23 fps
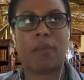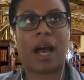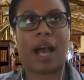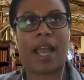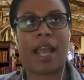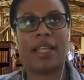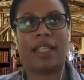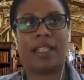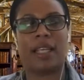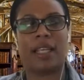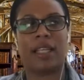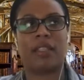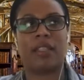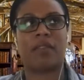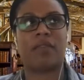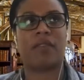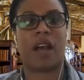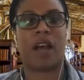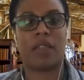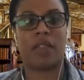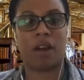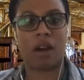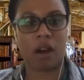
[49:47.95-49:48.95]
I
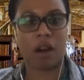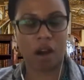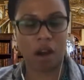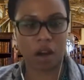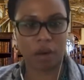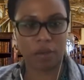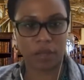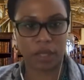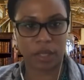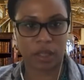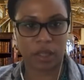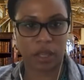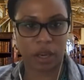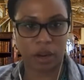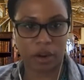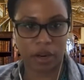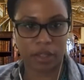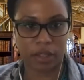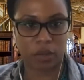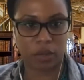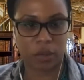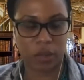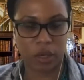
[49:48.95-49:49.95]
identify the harms that they're
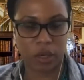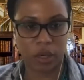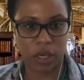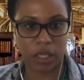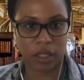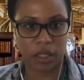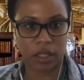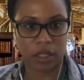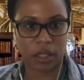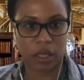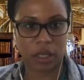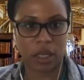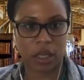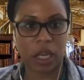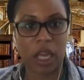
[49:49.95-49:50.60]
experiencing